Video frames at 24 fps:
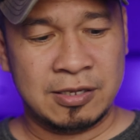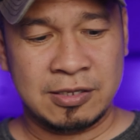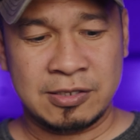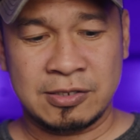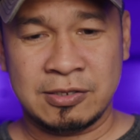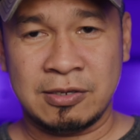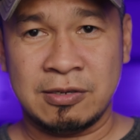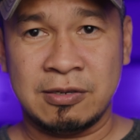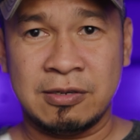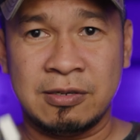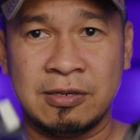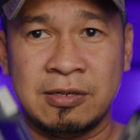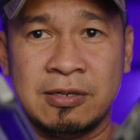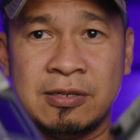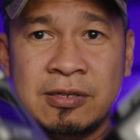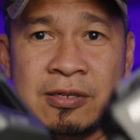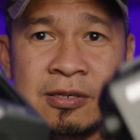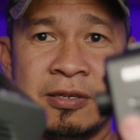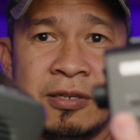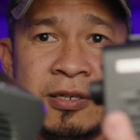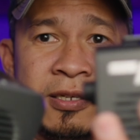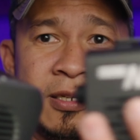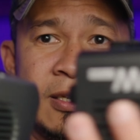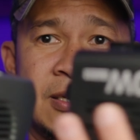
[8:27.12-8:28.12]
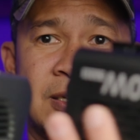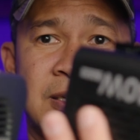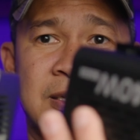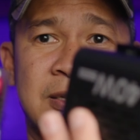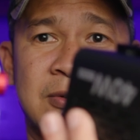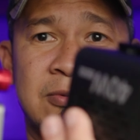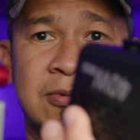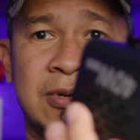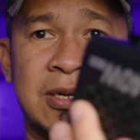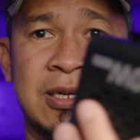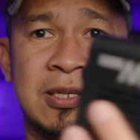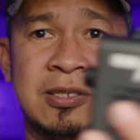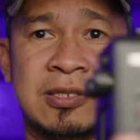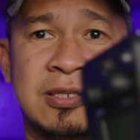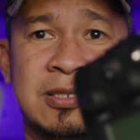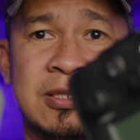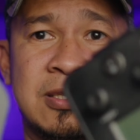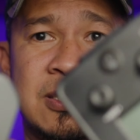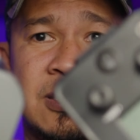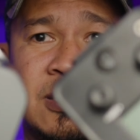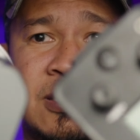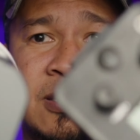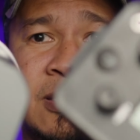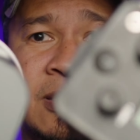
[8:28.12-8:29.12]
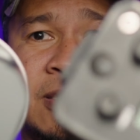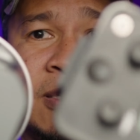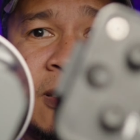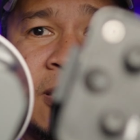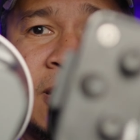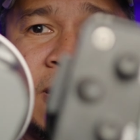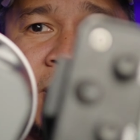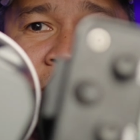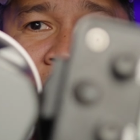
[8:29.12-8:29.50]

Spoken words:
so in any way, it's just